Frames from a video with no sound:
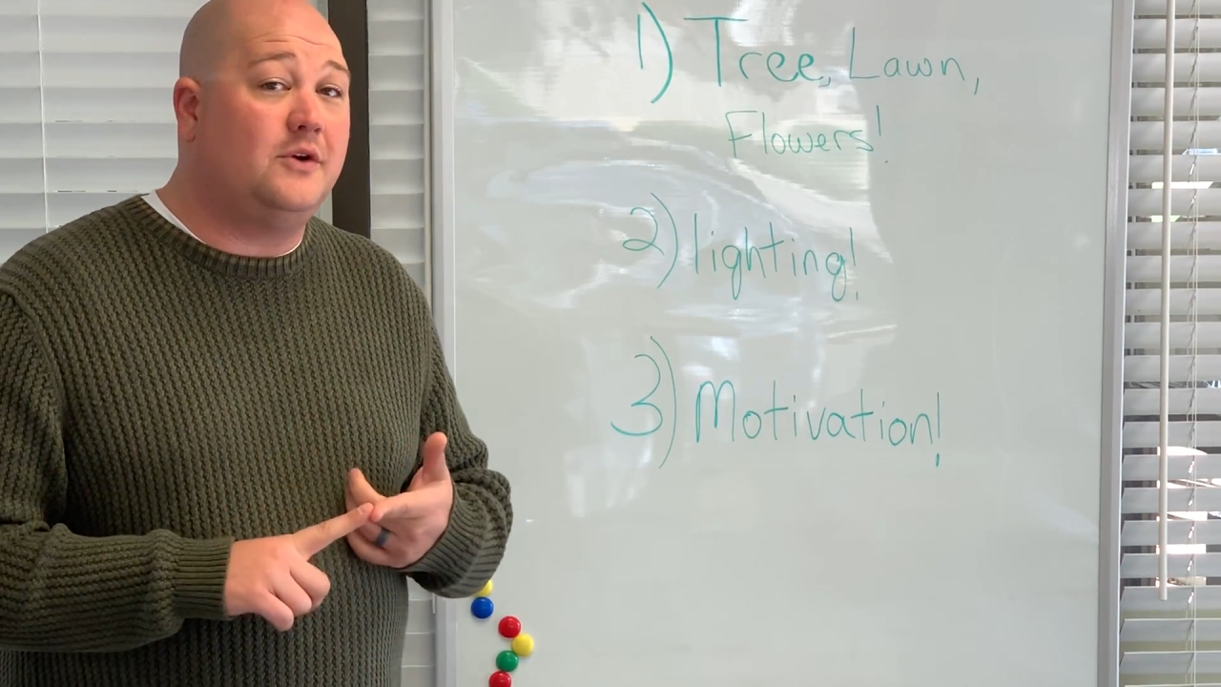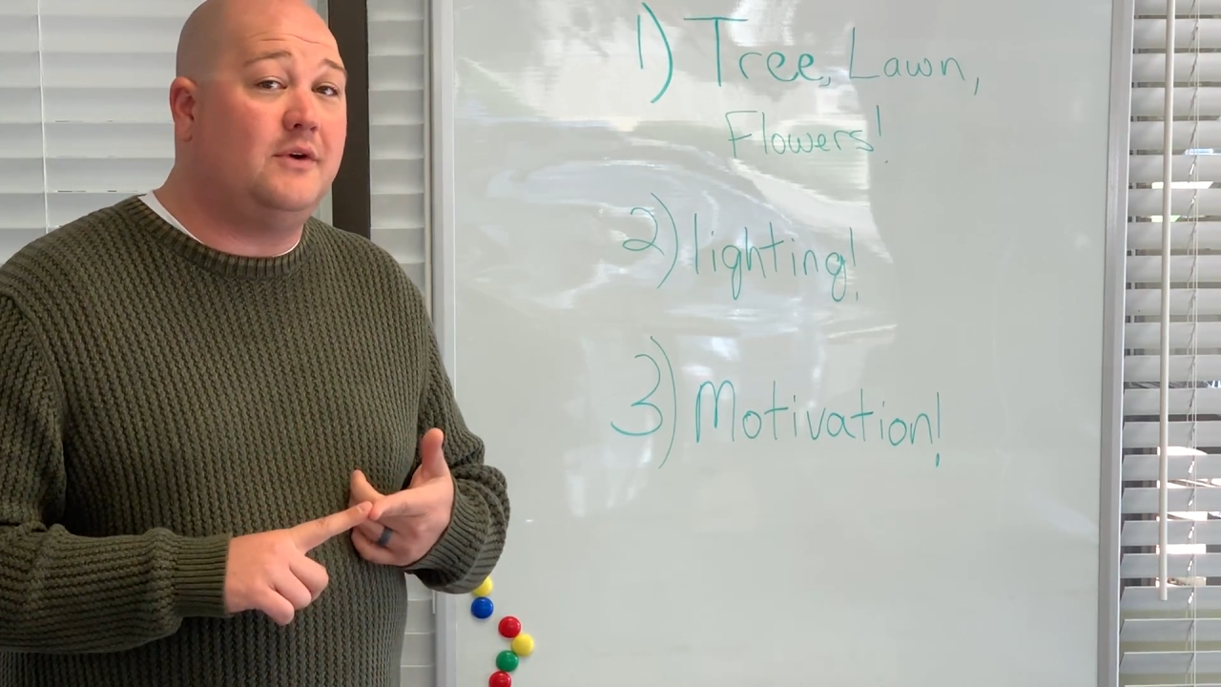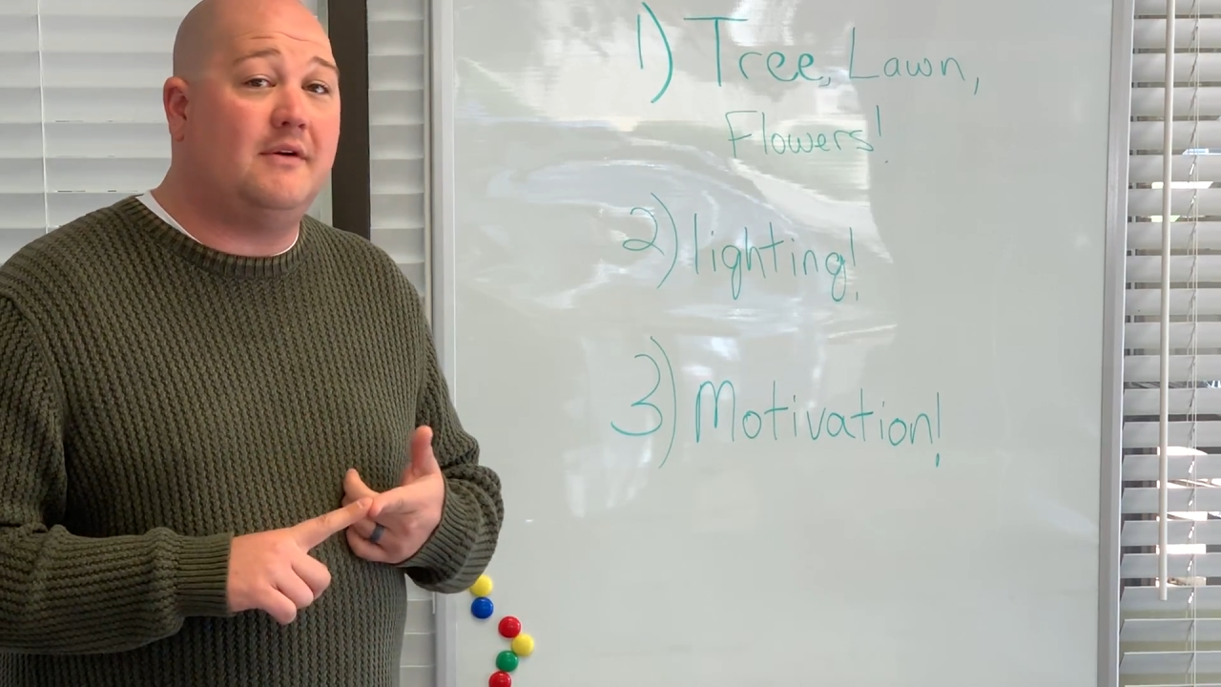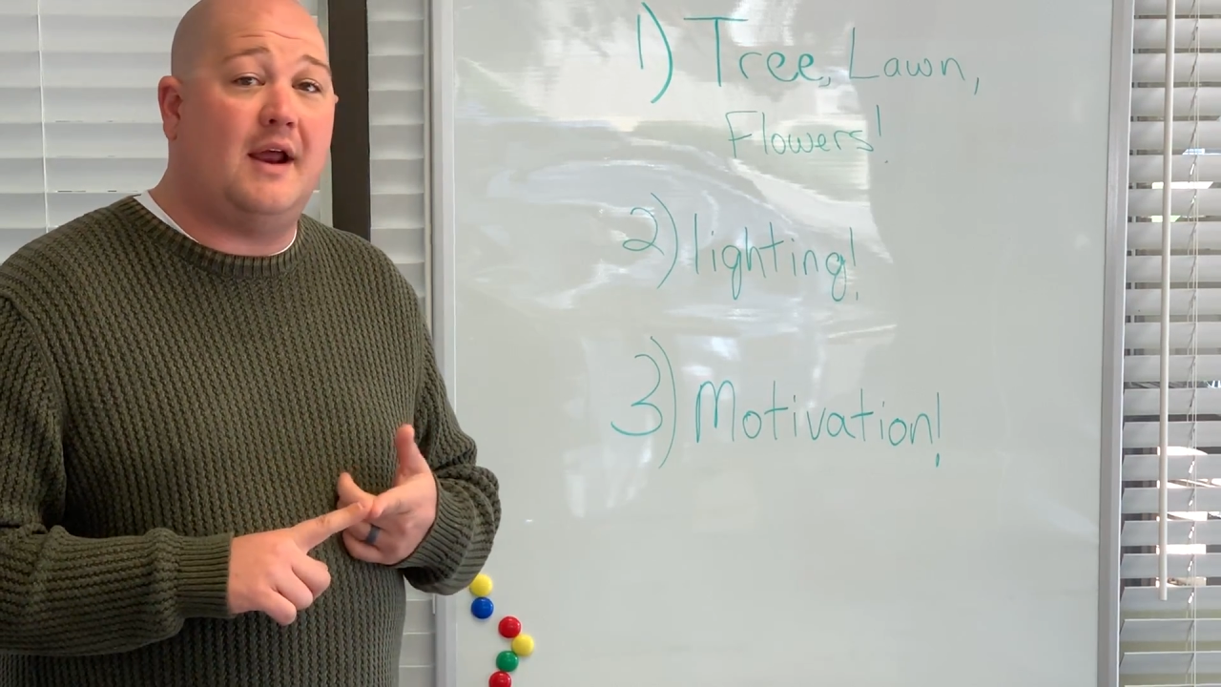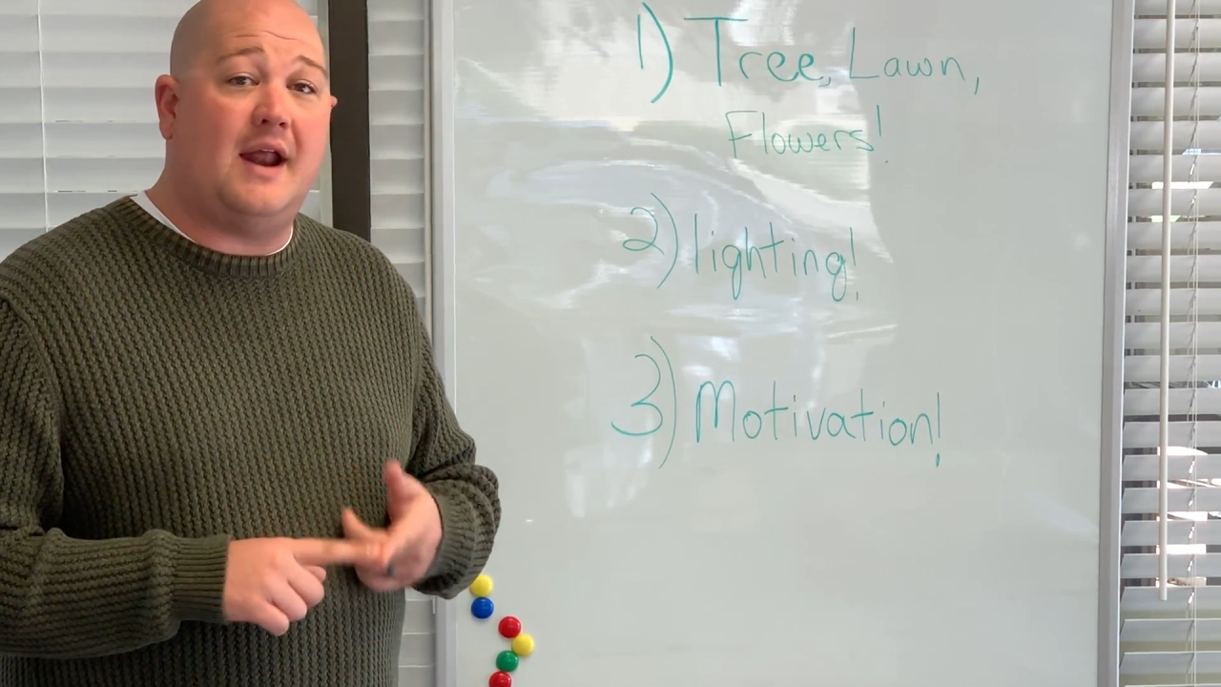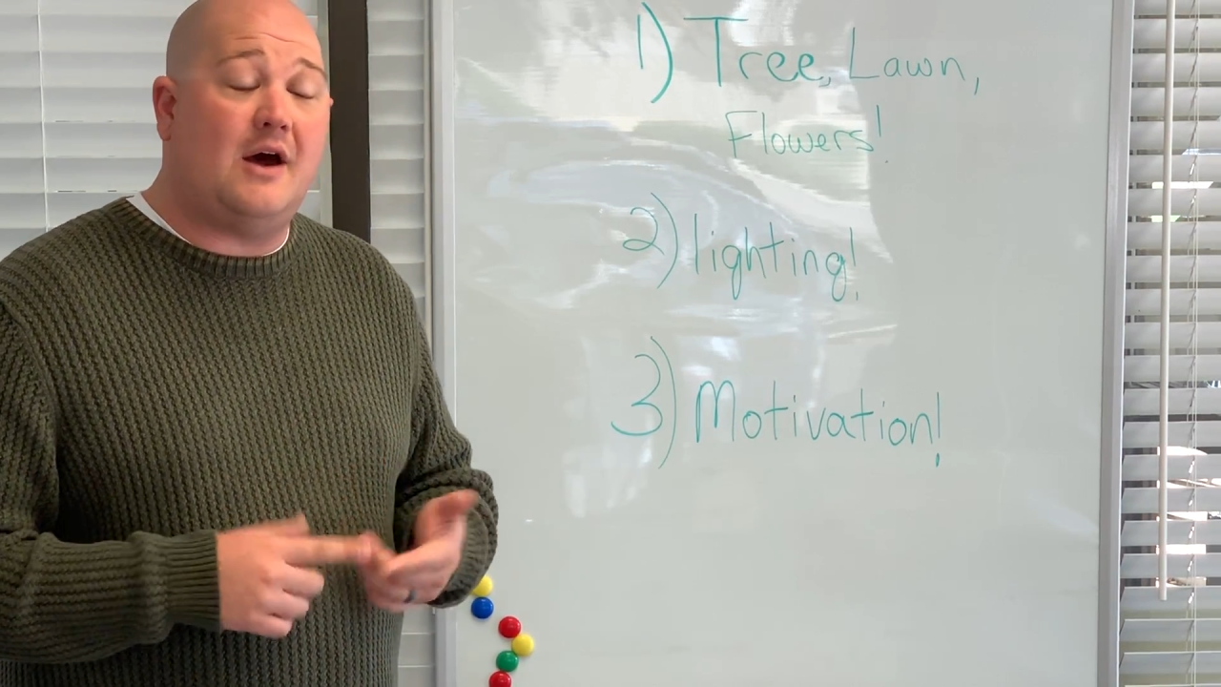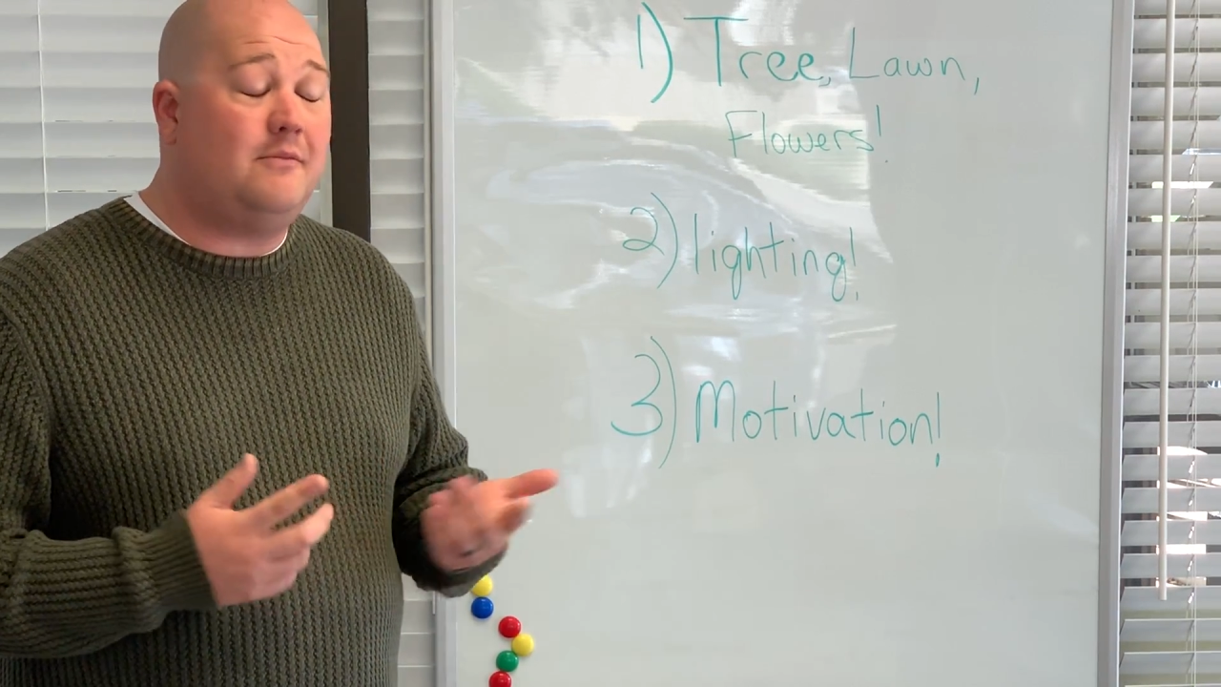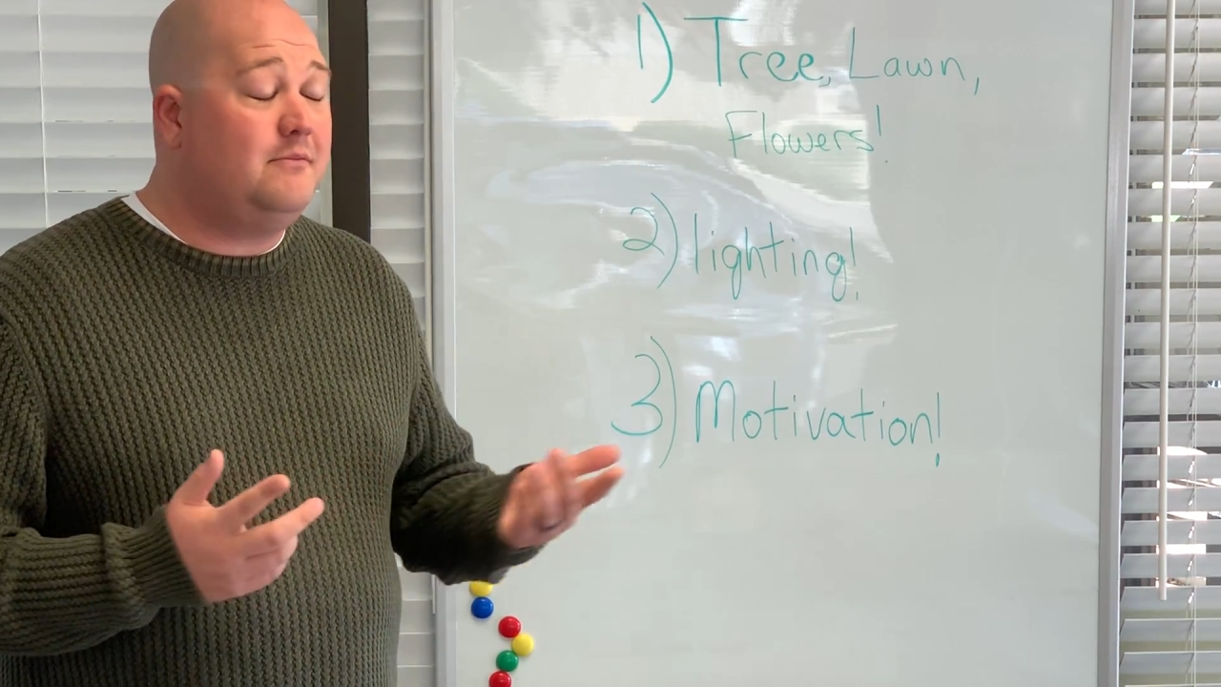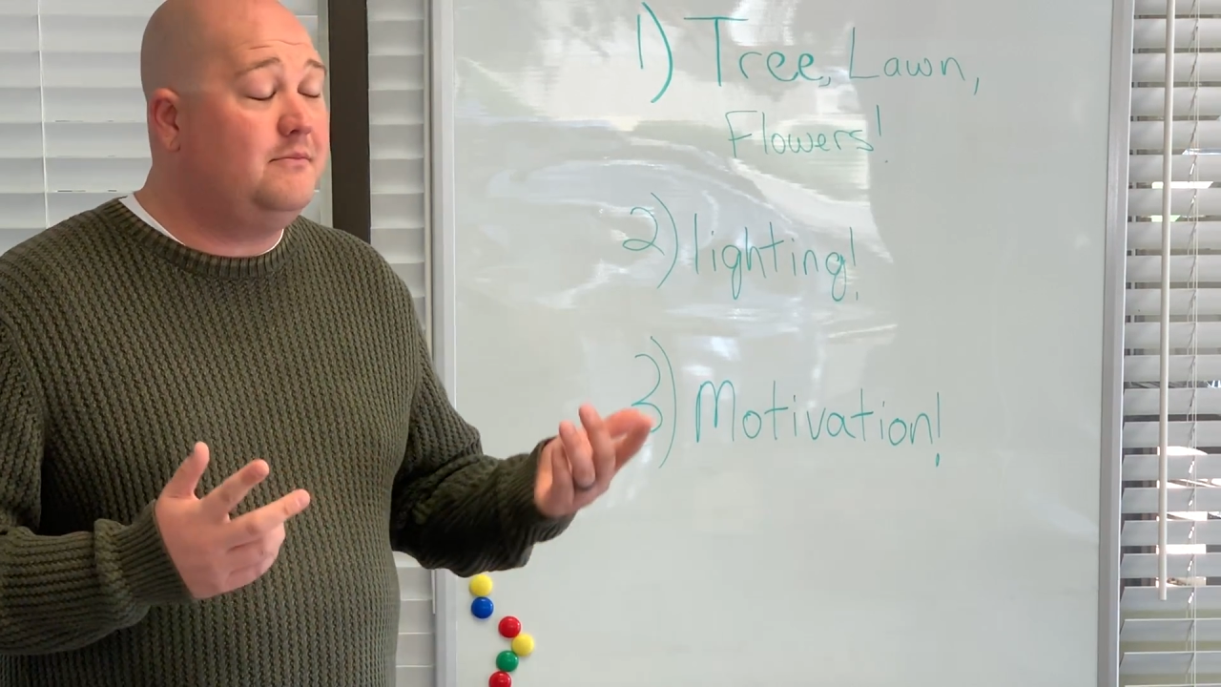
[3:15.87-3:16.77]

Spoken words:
doing right now,